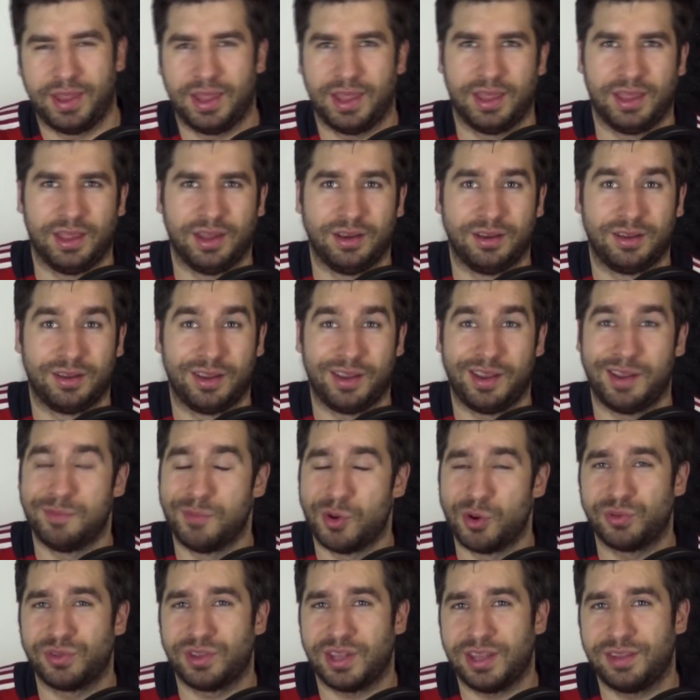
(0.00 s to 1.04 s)
And in
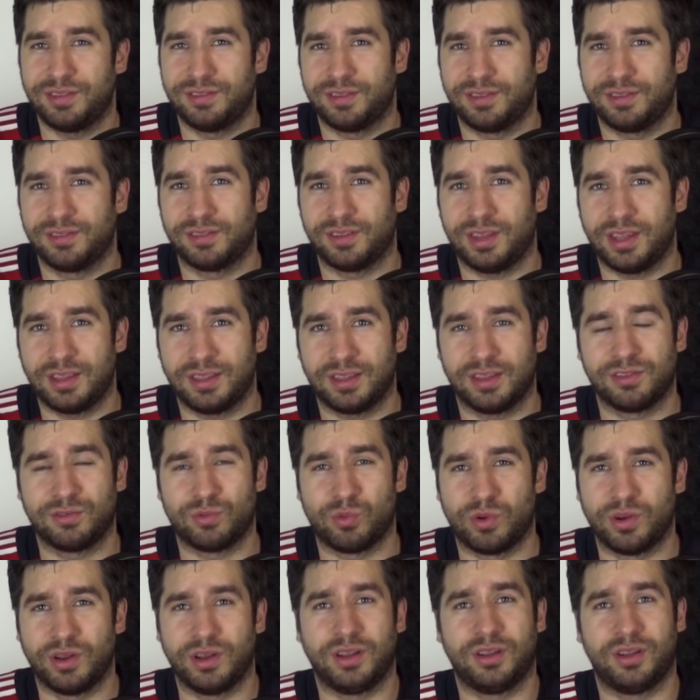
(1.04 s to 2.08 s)
most cases like this
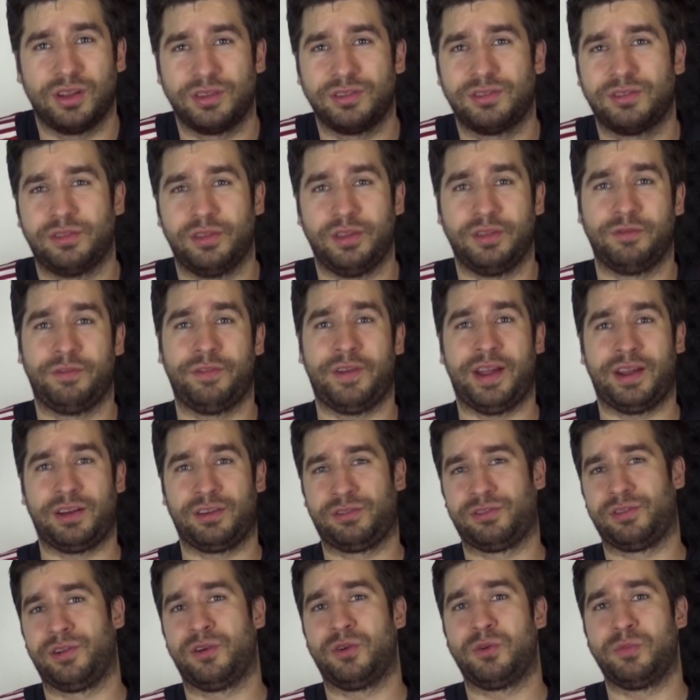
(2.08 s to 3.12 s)
one, it does in
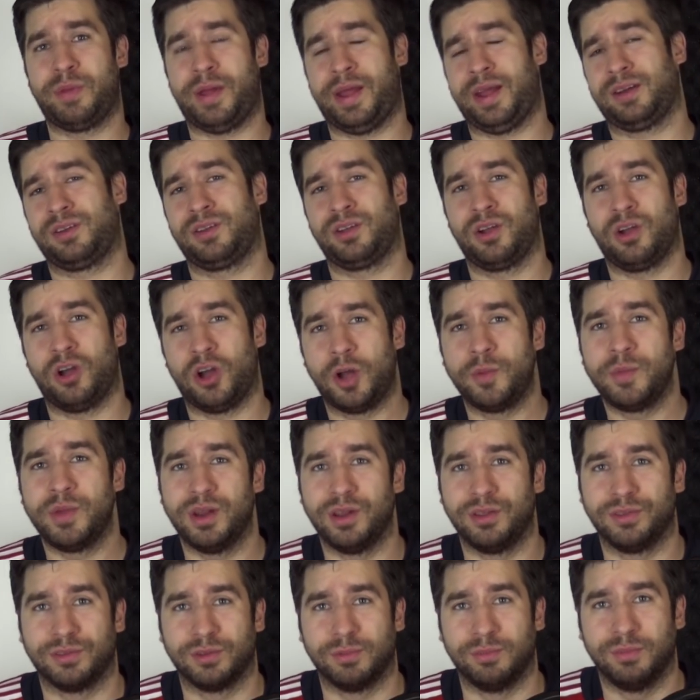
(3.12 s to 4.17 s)
fact circle back to
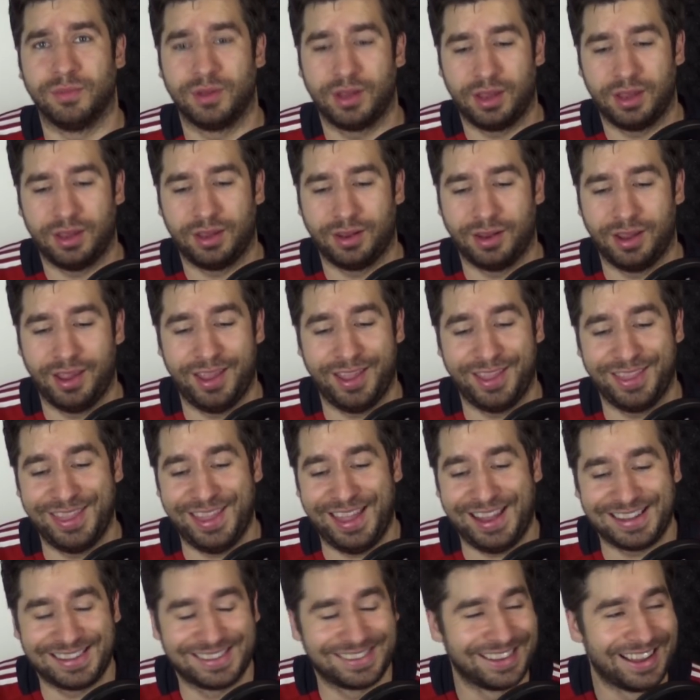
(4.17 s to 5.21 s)
communism. And
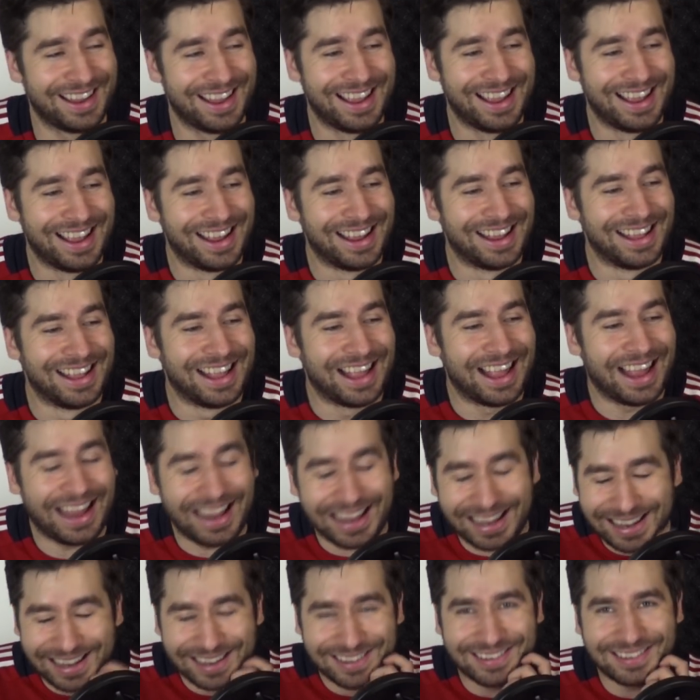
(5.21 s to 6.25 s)
that's,
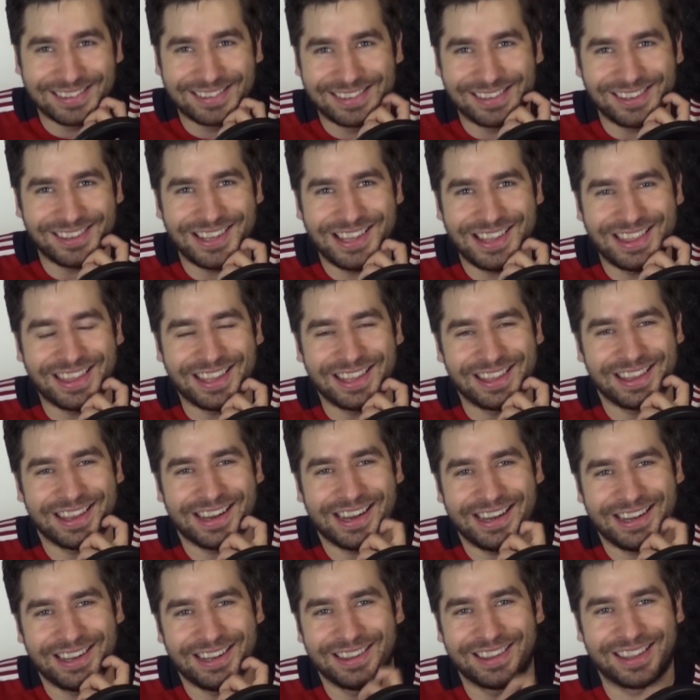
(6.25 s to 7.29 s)
it's a silly thing that
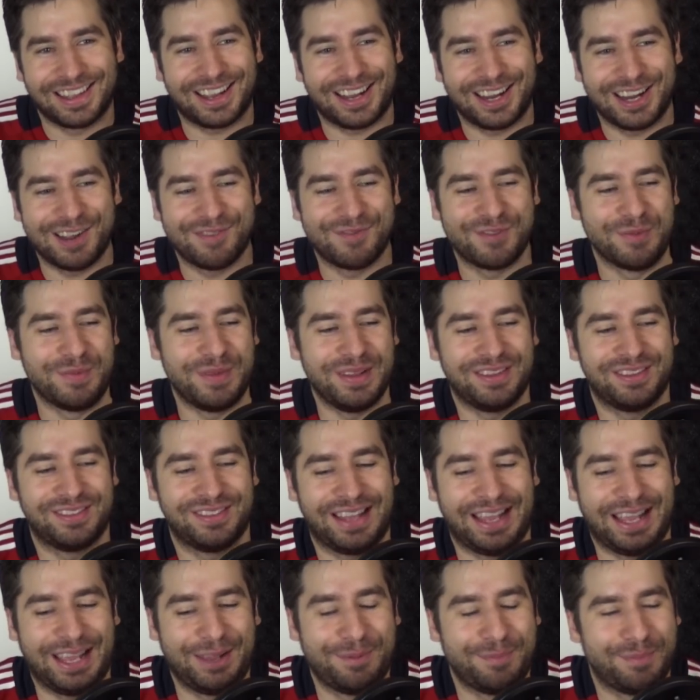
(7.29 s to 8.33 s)
I didn't think I'd ever be
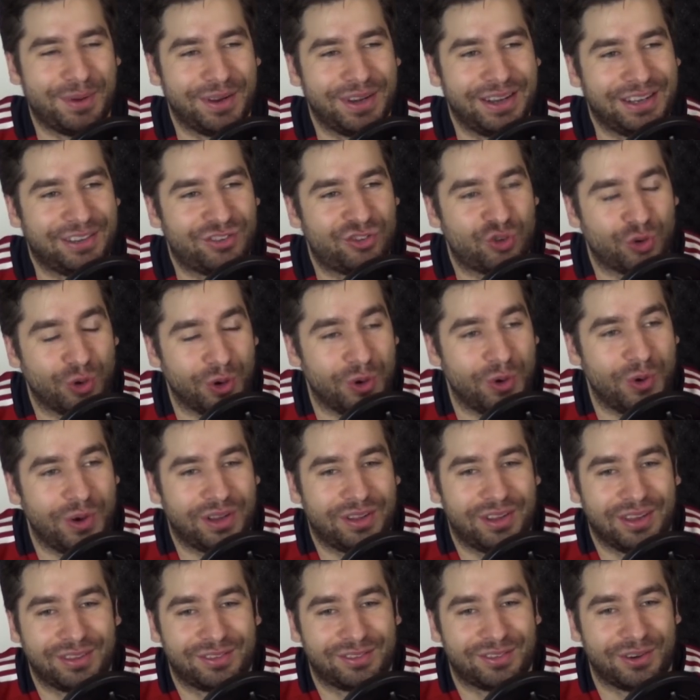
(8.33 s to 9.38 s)
saying, but it's true.
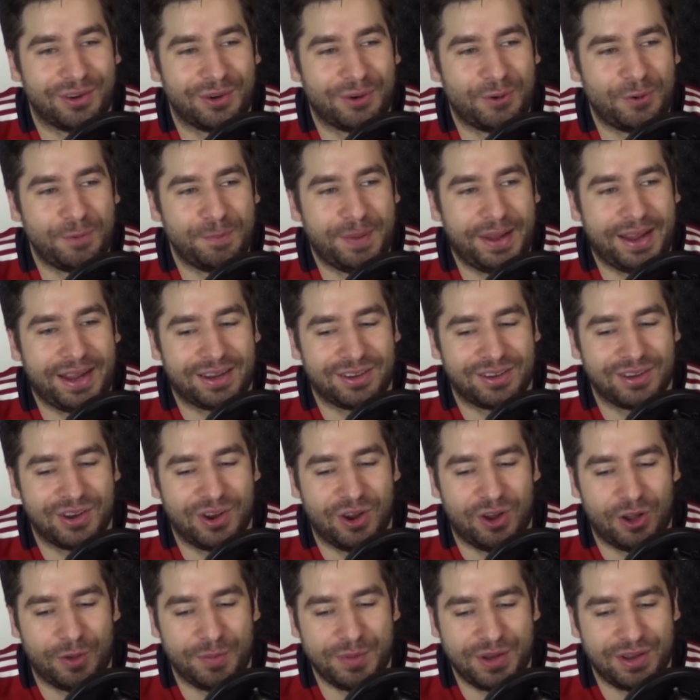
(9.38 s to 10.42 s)
It has circled back to
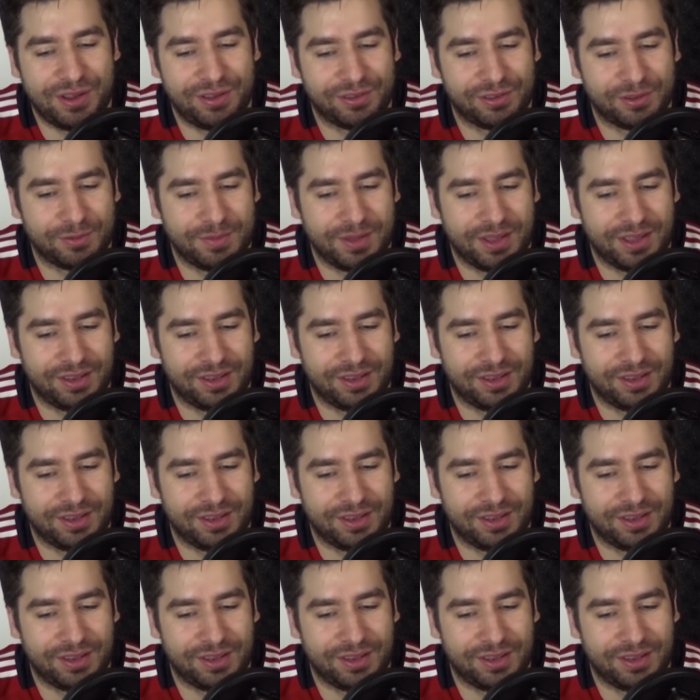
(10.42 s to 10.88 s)
communism.